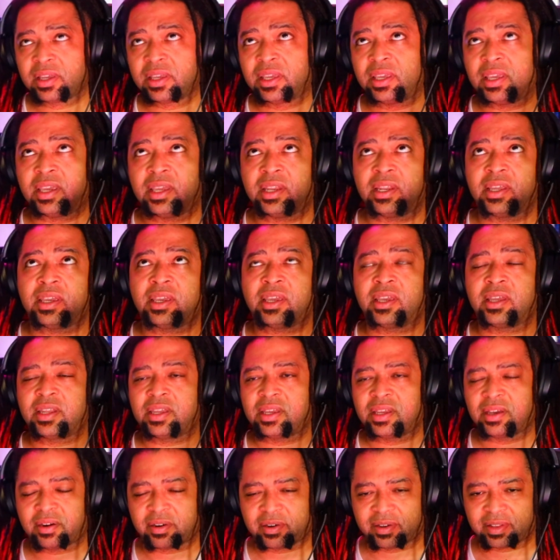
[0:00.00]
giddy
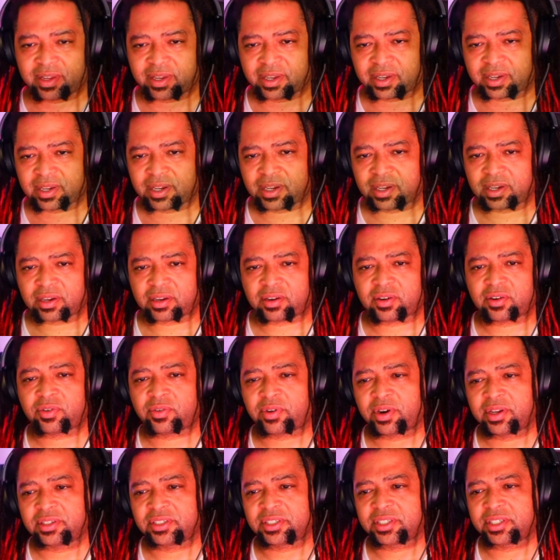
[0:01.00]
giddy or like a uh,
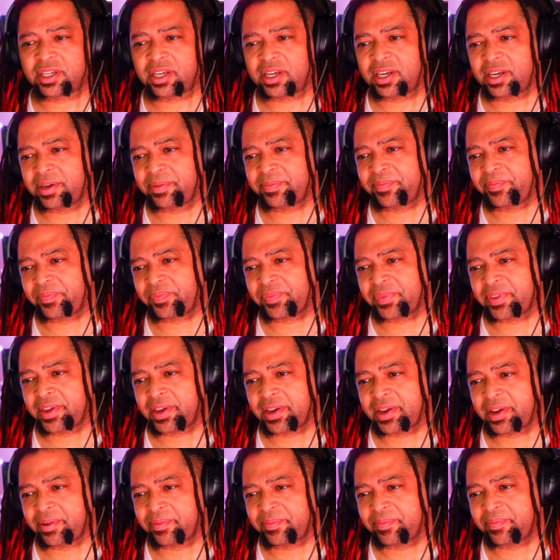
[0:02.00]
crunch time
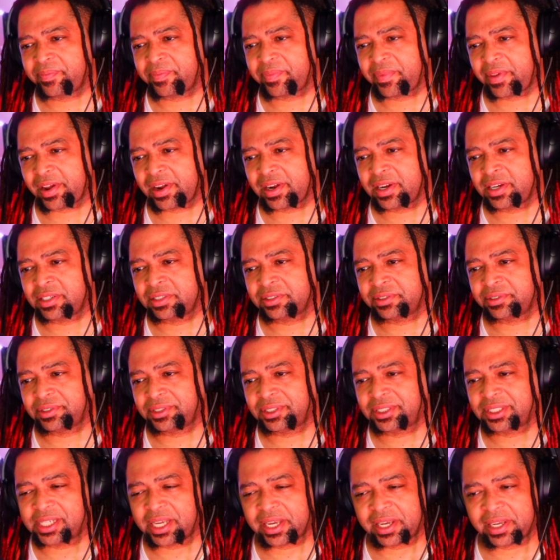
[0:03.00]
um as we
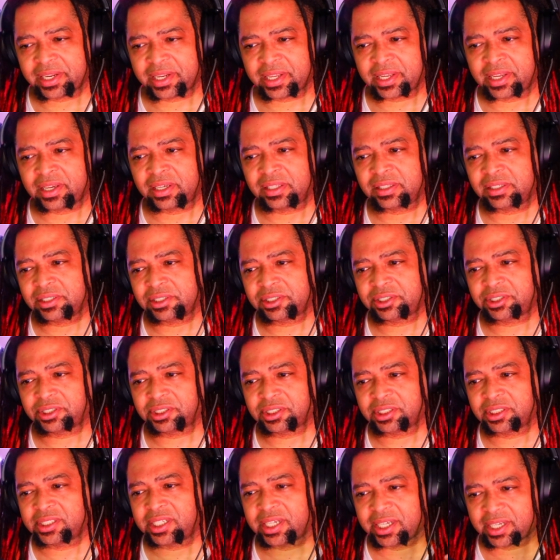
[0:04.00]
say in English,
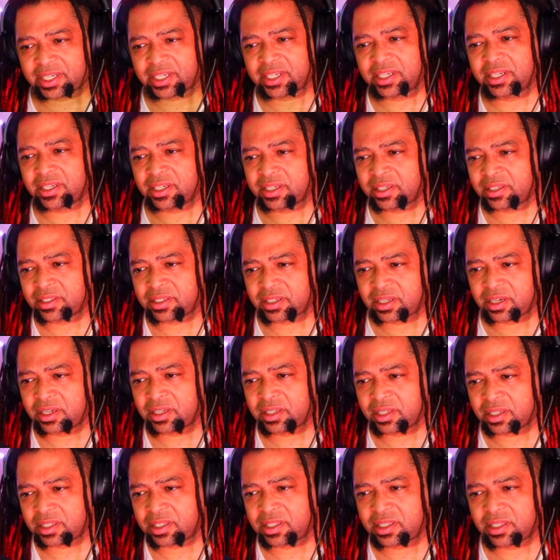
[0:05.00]
like it's going to
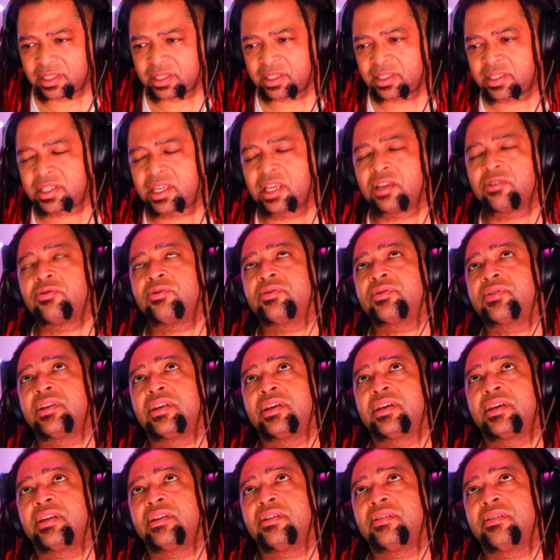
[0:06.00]
the schedule's going to
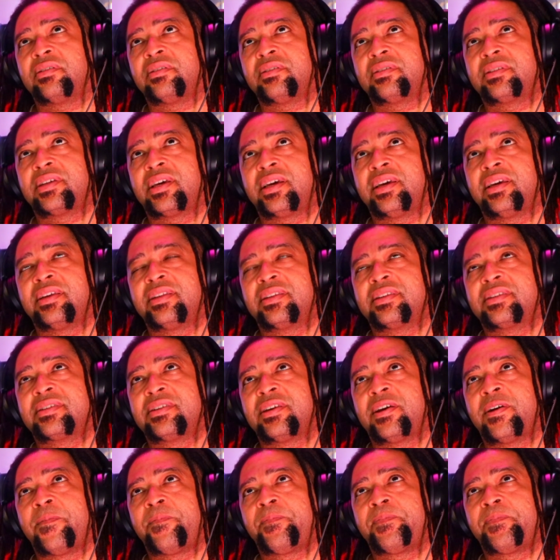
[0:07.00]
get a little tight. So